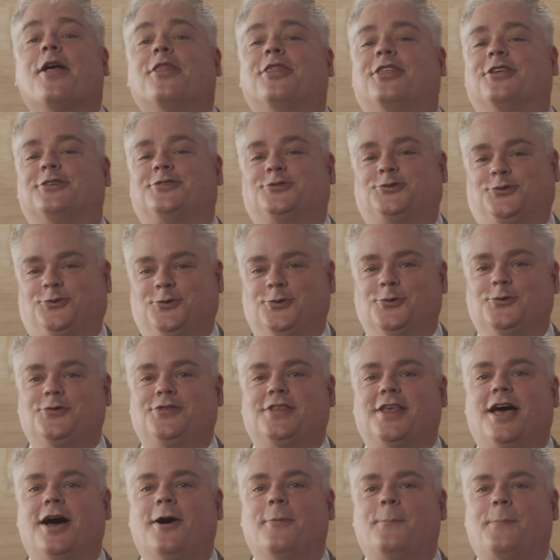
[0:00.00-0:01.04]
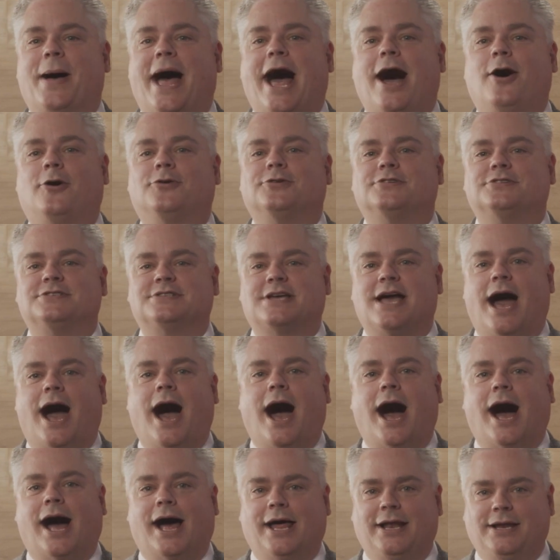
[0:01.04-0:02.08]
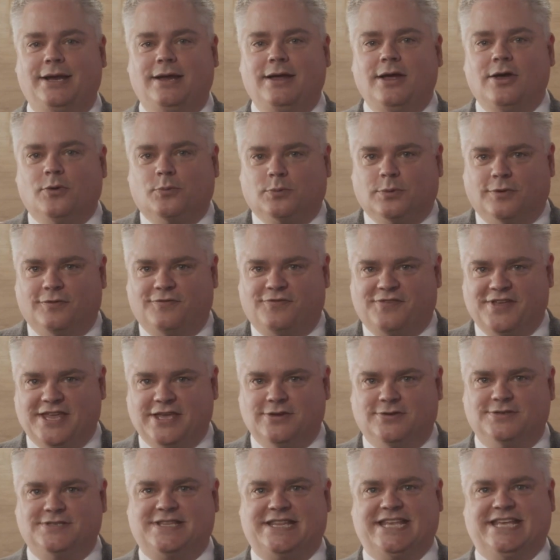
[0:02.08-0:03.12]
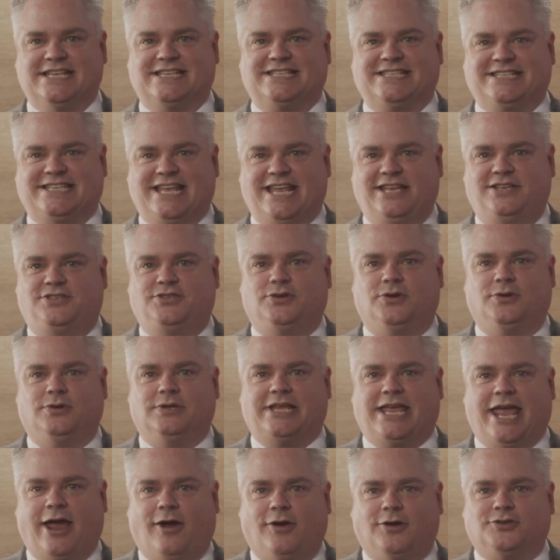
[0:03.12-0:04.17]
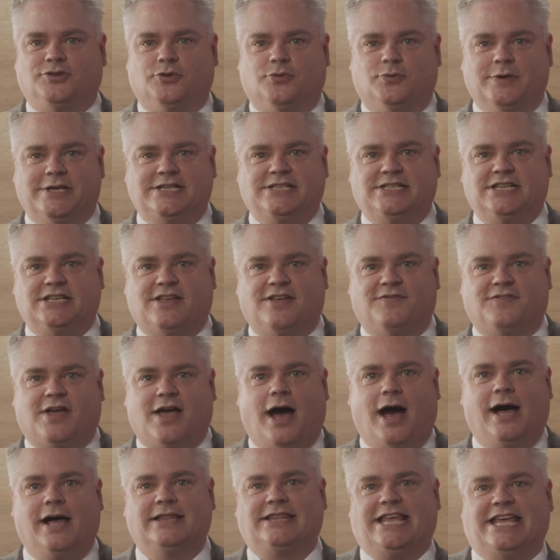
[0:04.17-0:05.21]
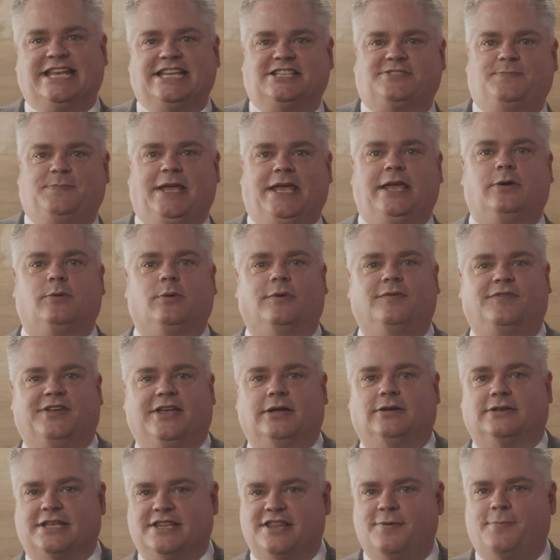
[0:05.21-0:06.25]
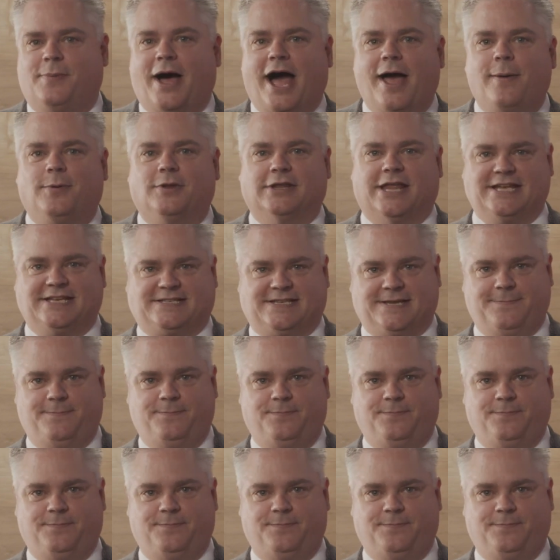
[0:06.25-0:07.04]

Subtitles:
The truth about God reveals the essential characteristic of God that is being revealed in the Bible lesson.